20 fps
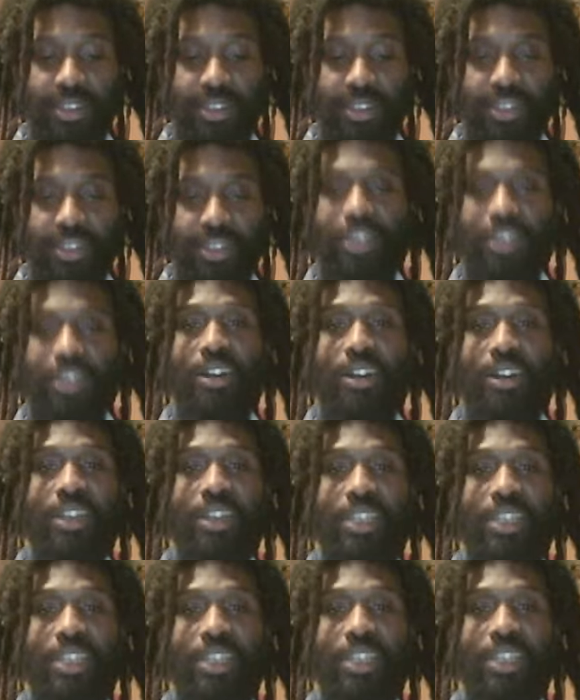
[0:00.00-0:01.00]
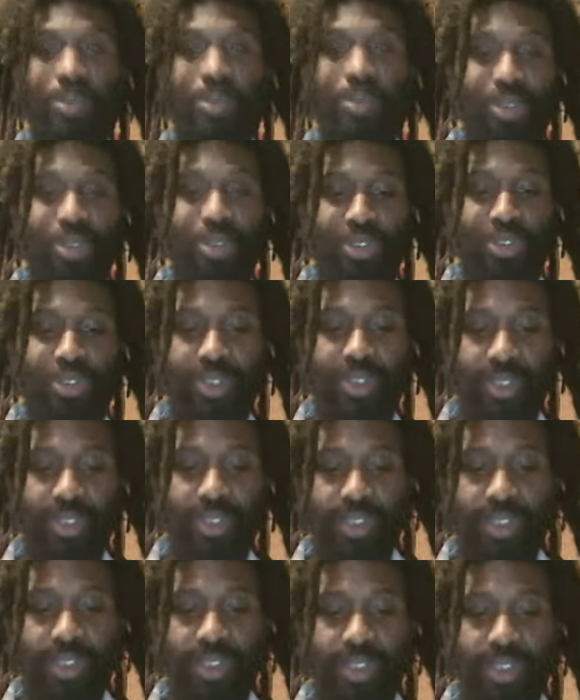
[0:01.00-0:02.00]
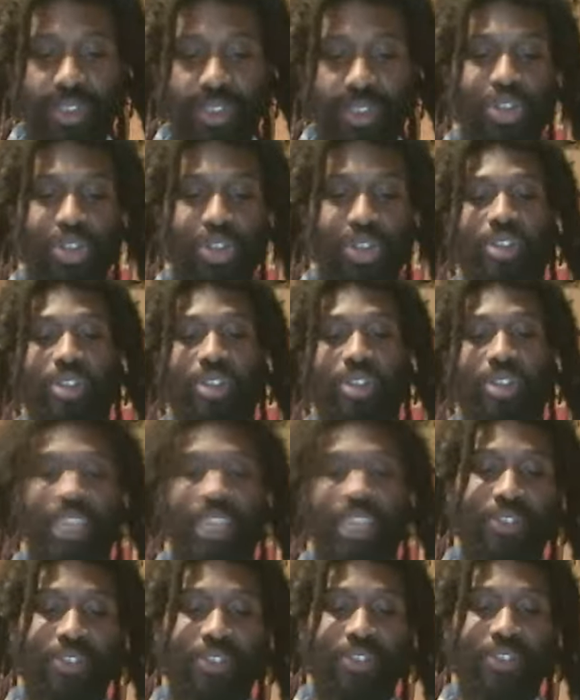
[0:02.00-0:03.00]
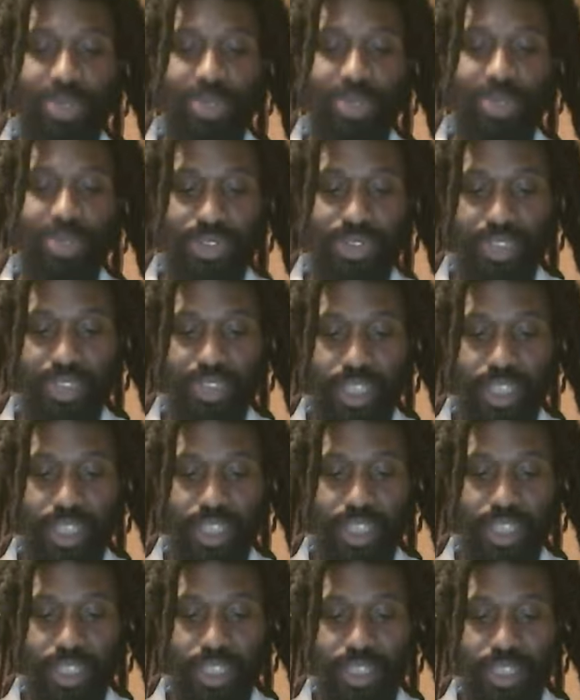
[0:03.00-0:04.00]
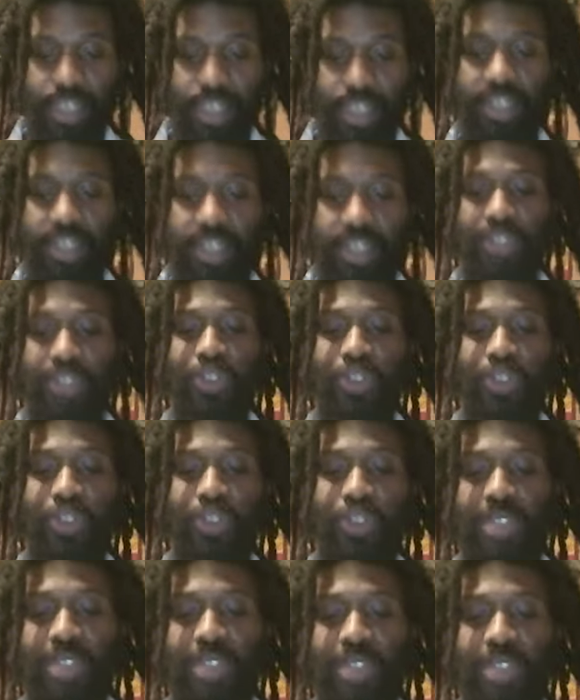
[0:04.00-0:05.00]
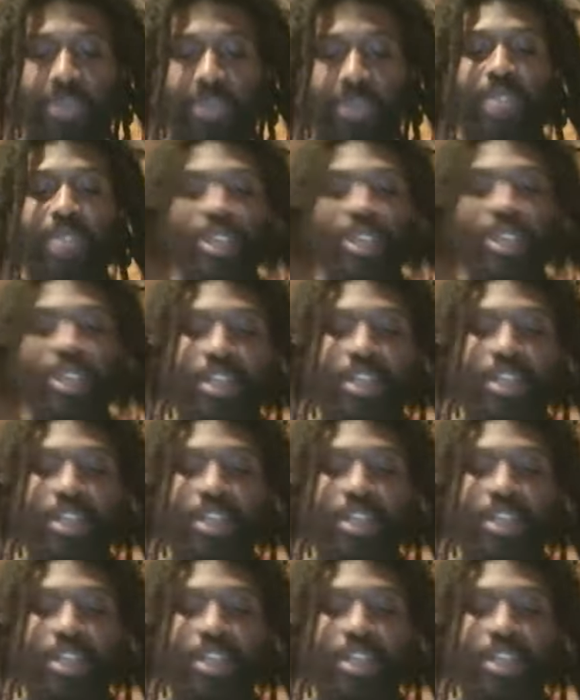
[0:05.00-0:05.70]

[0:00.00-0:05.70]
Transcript: God is a person, the original infinite person. He differs from us by being limited